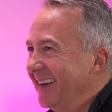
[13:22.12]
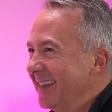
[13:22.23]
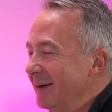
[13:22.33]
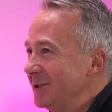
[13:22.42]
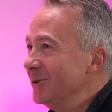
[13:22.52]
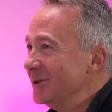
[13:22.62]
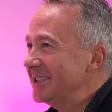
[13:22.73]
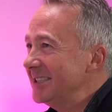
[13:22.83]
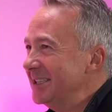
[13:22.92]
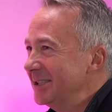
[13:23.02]
That was your
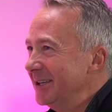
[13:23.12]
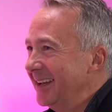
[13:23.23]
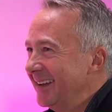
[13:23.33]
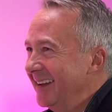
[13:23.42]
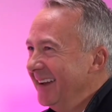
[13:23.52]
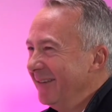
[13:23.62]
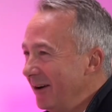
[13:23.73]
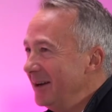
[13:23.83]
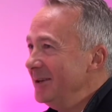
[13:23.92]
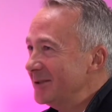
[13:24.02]
decision.
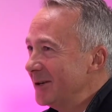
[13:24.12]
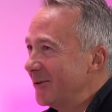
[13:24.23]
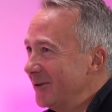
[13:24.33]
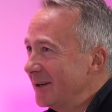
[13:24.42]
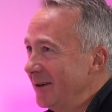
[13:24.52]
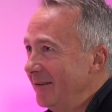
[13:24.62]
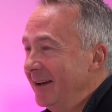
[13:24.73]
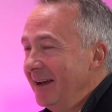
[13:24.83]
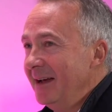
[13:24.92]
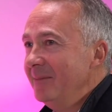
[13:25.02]
Why are you so critical of
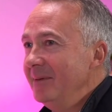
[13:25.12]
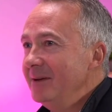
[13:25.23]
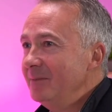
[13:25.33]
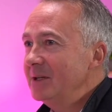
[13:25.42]
it?